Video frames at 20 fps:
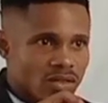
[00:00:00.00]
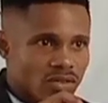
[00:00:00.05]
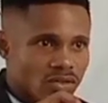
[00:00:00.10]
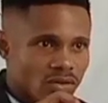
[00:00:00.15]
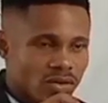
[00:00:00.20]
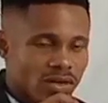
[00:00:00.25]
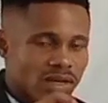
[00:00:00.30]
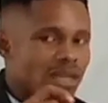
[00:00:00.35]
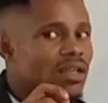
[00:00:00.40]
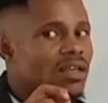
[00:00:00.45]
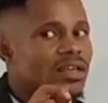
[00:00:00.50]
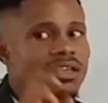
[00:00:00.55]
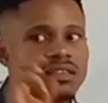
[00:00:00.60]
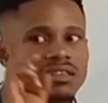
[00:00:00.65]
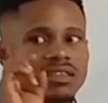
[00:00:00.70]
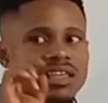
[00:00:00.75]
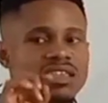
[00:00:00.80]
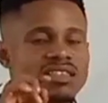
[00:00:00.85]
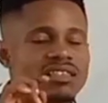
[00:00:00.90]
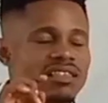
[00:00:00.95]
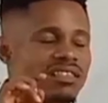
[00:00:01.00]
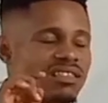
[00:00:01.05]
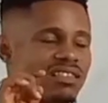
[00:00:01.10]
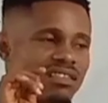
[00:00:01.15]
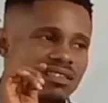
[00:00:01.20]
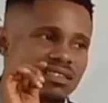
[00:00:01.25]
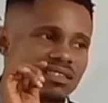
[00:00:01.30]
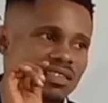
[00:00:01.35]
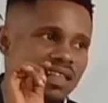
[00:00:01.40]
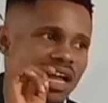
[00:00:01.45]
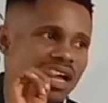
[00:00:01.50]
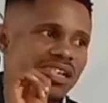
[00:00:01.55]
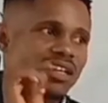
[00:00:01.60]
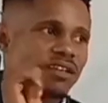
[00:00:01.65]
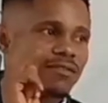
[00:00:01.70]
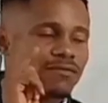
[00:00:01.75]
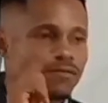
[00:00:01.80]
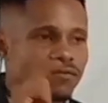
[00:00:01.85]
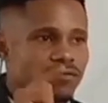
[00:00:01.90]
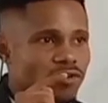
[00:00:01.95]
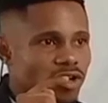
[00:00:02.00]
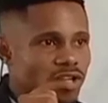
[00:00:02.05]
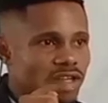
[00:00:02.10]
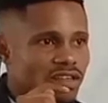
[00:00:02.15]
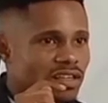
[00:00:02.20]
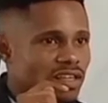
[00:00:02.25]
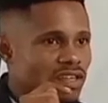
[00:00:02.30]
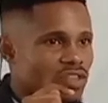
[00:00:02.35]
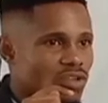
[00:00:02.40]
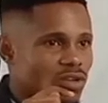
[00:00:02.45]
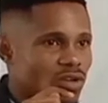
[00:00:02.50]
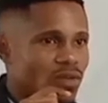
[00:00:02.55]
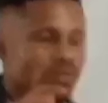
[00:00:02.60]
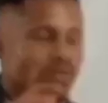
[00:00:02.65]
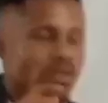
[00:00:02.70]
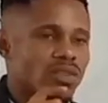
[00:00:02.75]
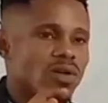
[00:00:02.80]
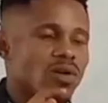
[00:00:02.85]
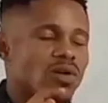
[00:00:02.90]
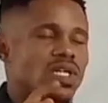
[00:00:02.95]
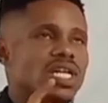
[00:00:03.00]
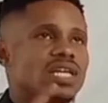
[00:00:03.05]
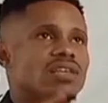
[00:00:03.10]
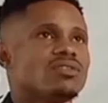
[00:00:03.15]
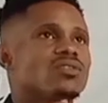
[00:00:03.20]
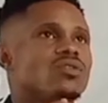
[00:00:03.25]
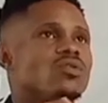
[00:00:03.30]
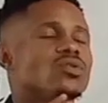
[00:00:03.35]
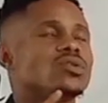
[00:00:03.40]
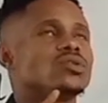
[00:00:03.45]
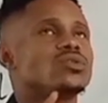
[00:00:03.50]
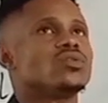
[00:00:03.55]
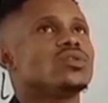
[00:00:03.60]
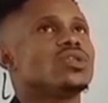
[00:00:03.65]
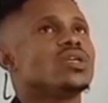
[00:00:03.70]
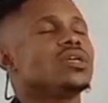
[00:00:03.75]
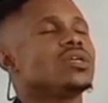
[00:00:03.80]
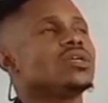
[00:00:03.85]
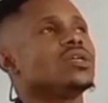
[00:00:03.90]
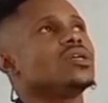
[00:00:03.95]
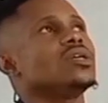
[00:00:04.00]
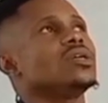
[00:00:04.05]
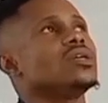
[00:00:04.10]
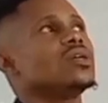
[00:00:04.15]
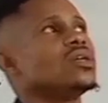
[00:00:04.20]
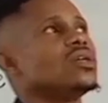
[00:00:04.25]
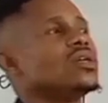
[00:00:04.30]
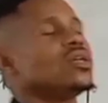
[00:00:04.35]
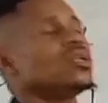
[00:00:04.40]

So, since it is now the front section of the tongue, let's go to the